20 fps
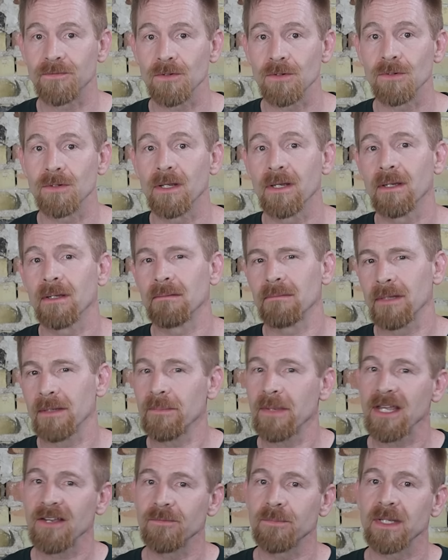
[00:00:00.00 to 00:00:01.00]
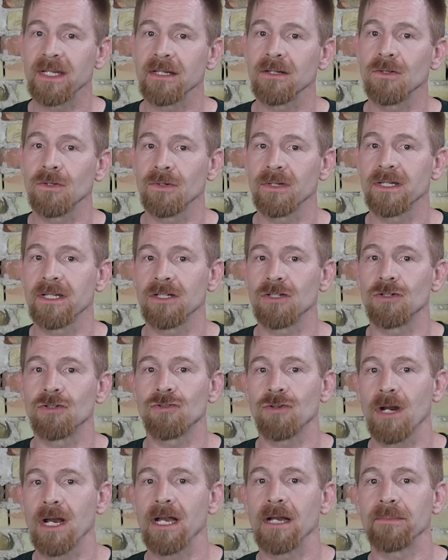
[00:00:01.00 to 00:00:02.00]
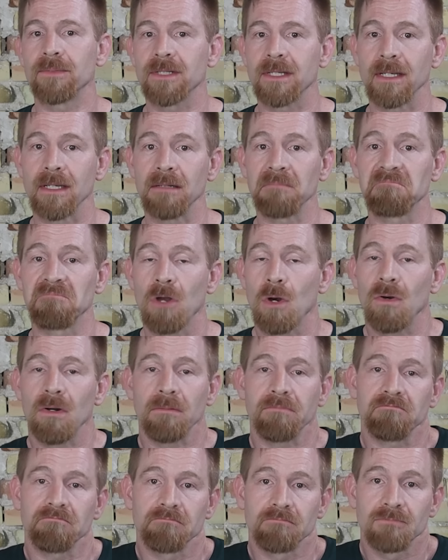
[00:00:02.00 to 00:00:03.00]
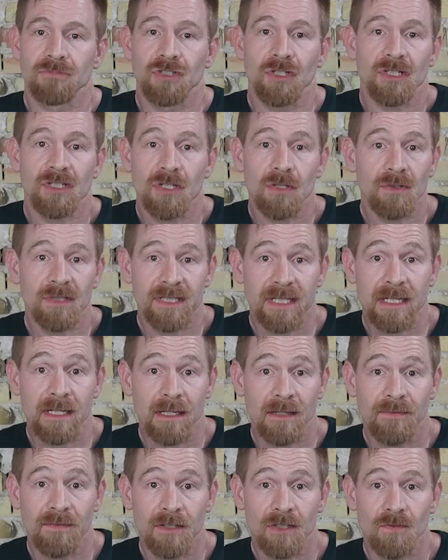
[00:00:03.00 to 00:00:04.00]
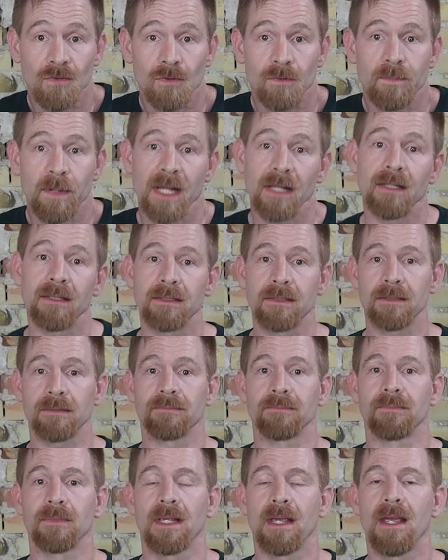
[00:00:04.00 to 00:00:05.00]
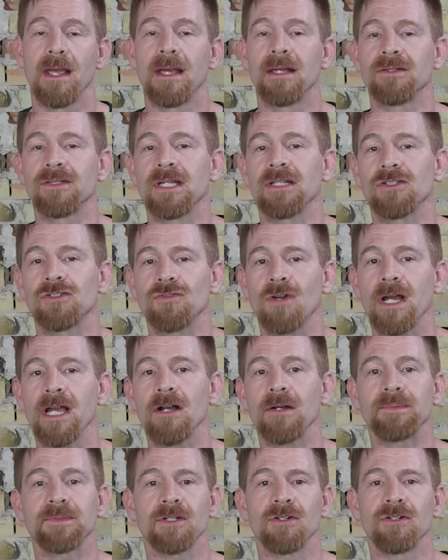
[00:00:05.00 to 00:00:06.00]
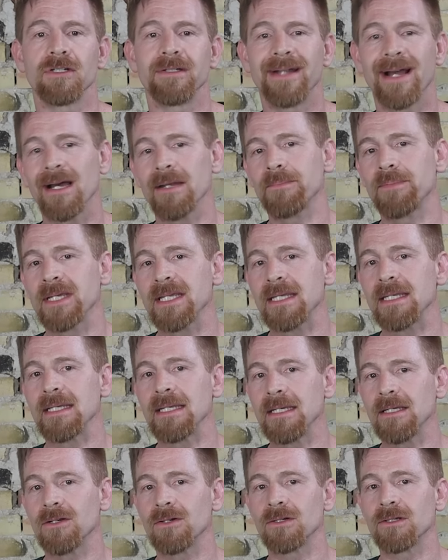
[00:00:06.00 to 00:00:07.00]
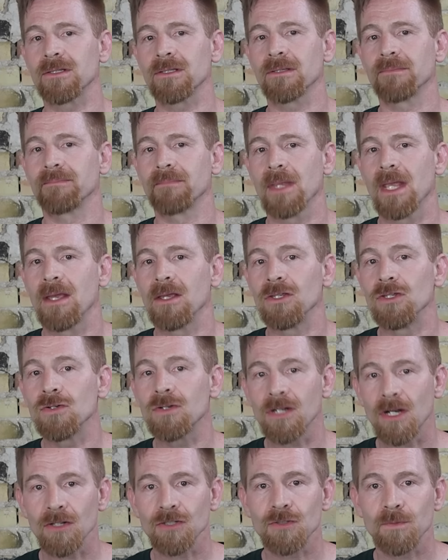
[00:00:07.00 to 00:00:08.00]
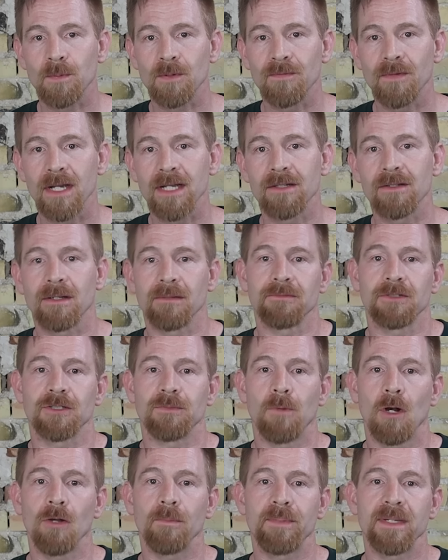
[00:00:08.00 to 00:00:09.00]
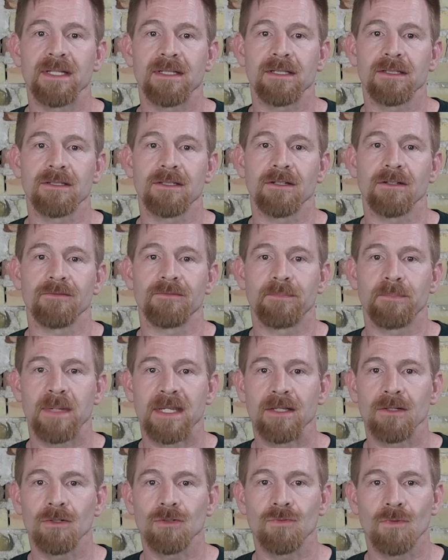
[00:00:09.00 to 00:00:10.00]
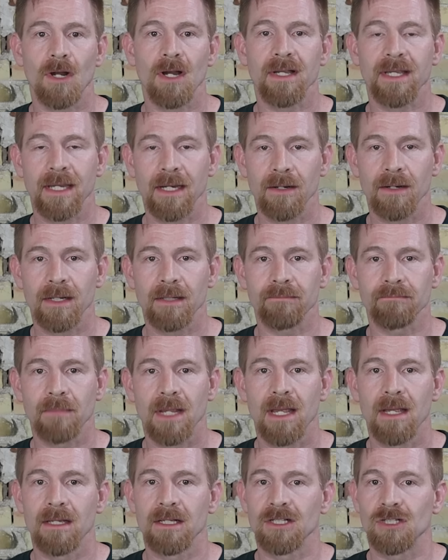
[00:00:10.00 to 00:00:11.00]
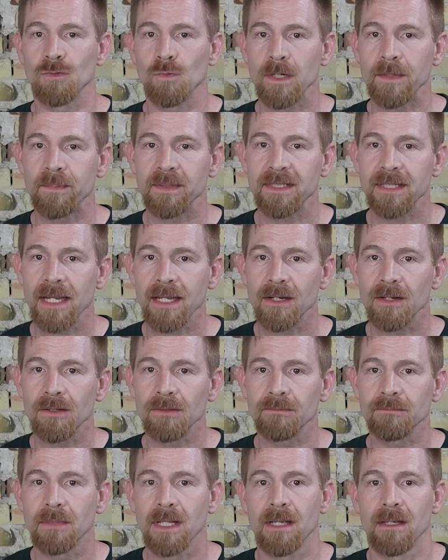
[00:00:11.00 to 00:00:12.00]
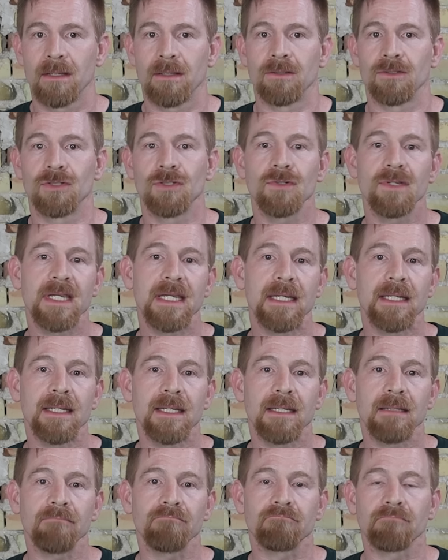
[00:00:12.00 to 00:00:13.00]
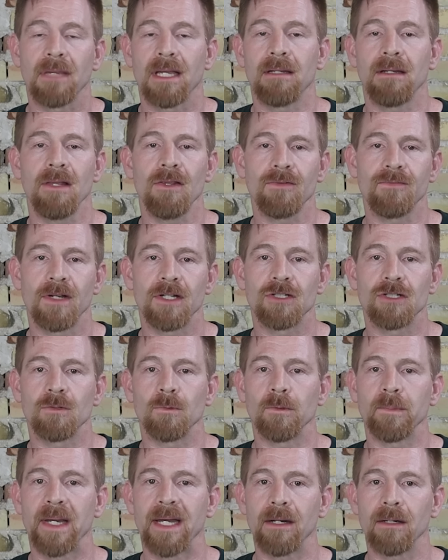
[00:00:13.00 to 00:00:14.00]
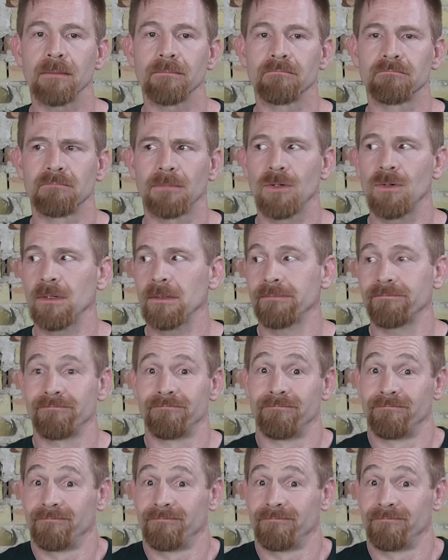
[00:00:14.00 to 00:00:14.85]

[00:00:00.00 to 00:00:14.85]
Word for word: food that may have been included in your triops kit, or just use sinking fish food pellets. Since triops are not picky eaters, you can also provide small pieces of peeled raw carrot, sweet potato, zucchini, and other vegetable matter, or